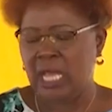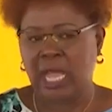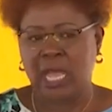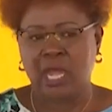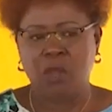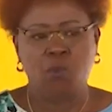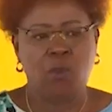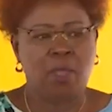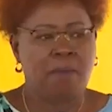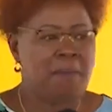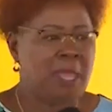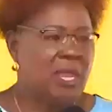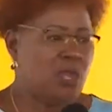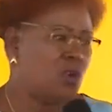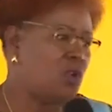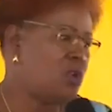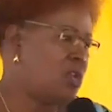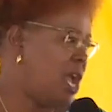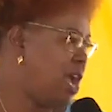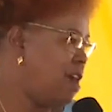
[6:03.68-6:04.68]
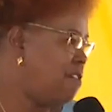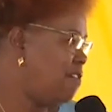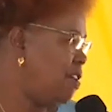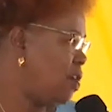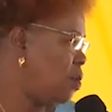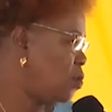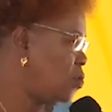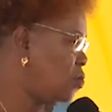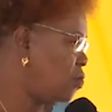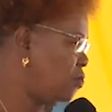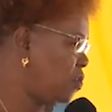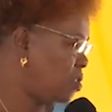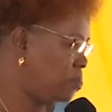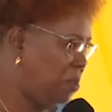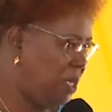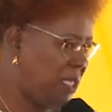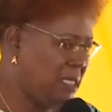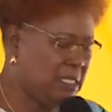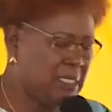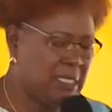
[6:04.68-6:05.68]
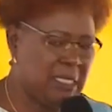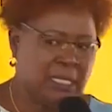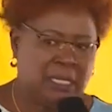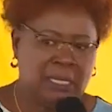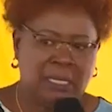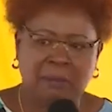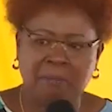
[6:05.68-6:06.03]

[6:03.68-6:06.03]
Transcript: And women don't have a lot of space.